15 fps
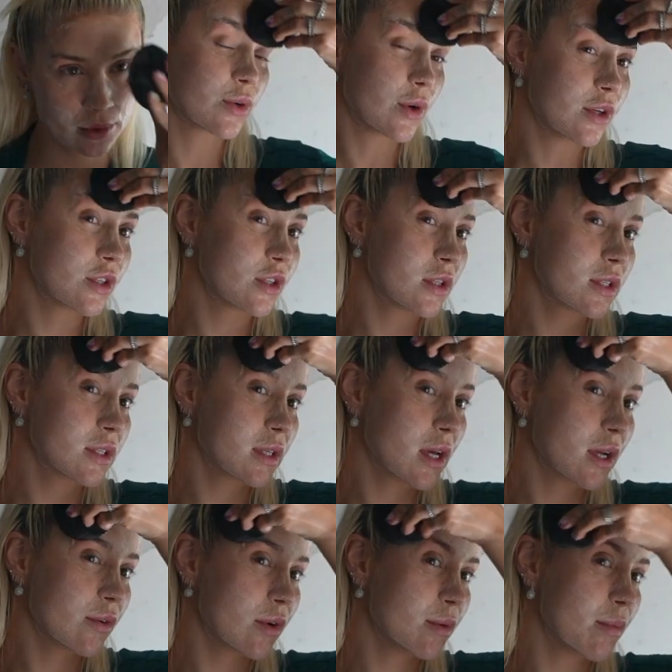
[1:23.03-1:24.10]
so I just
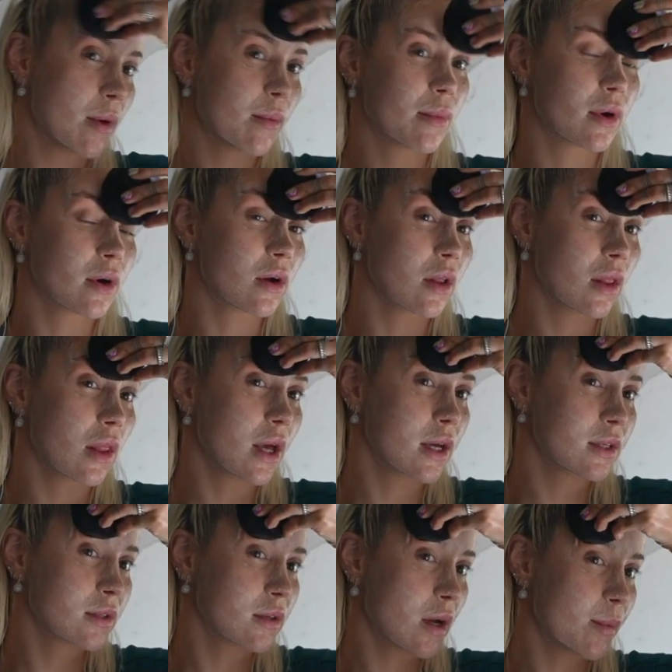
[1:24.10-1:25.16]
can't remember
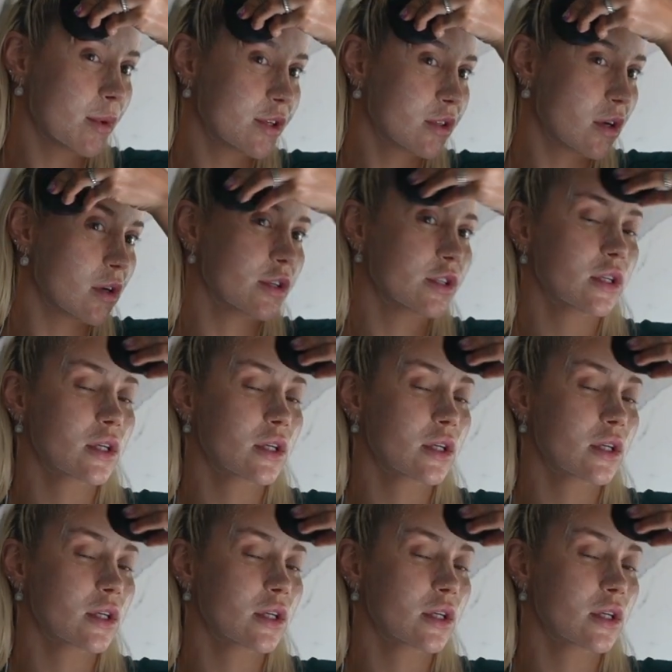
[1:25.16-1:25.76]
last time I charged